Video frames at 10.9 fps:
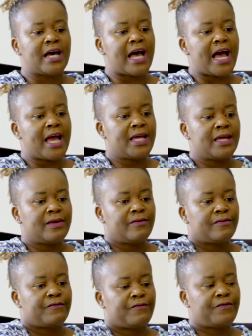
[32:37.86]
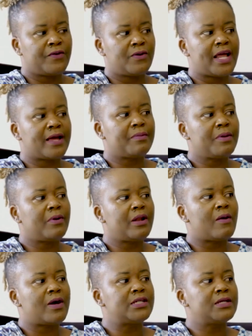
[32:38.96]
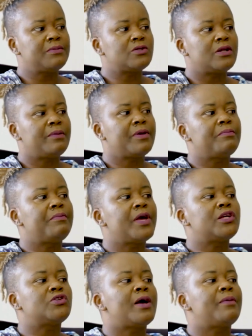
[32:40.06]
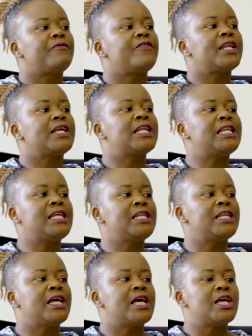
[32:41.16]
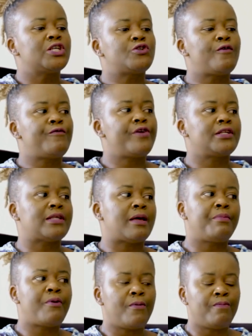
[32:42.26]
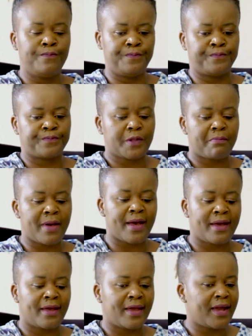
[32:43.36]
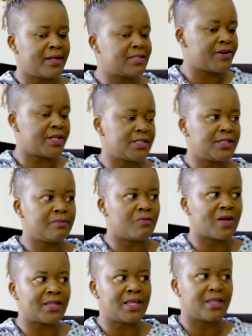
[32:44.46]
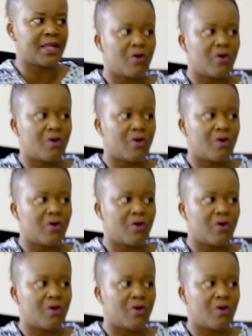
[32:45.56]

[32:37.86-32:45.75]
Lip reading: I feel like people are watching me, so let me make sure I'm very clean. So for example, my catering team, one thing they